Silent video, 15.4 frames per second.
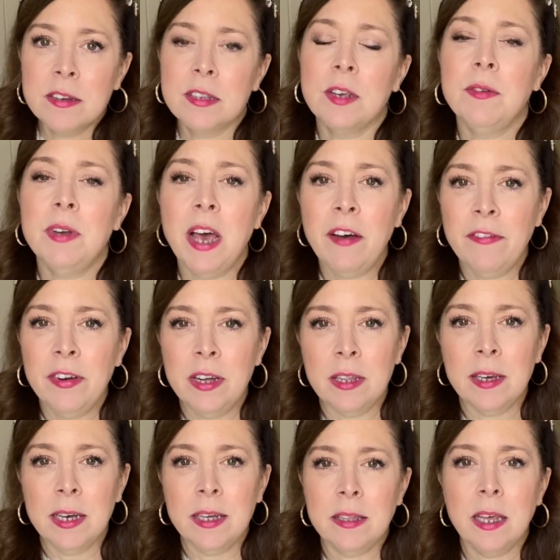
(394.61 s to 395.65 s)
So
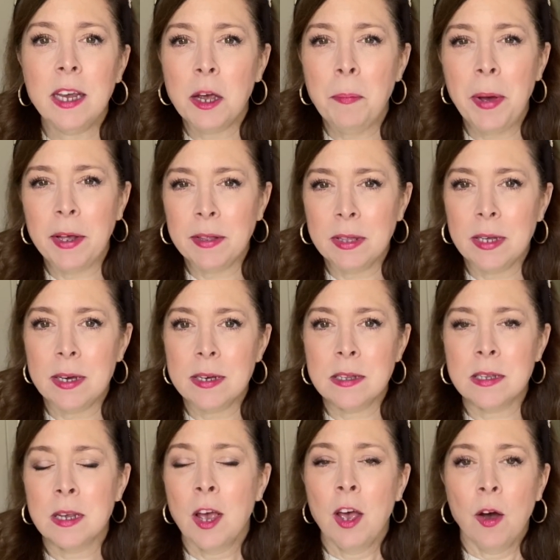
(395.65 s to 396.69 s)
definitely think about
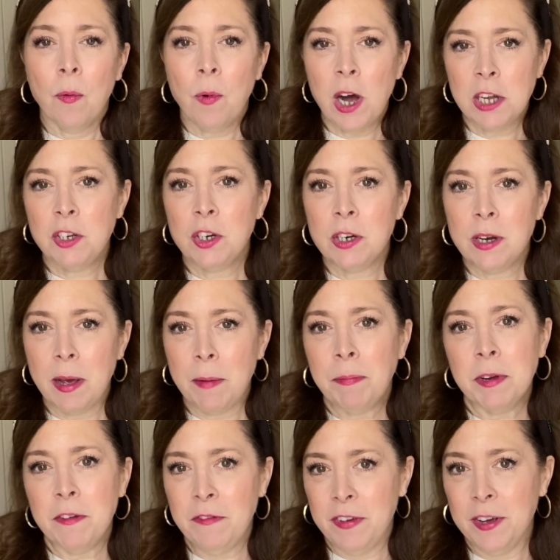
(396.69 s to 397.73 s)
this, watch your
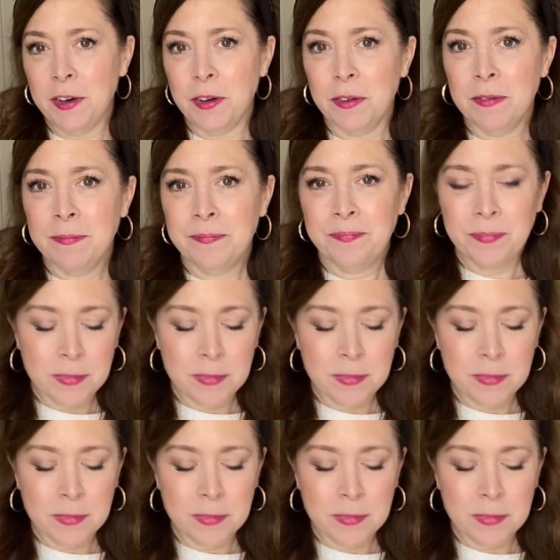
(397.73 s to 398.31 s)
depth of field.